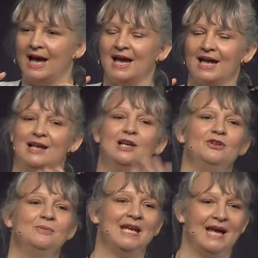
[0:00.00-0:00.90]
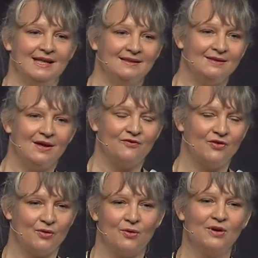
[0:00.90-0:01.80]
illuminate for
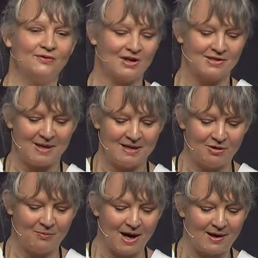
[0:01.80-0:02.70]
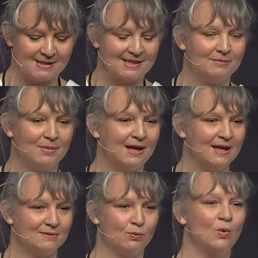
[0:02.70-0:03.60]
all of those people passing by
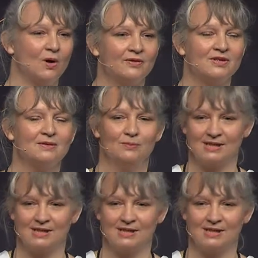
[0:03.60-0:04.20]
what was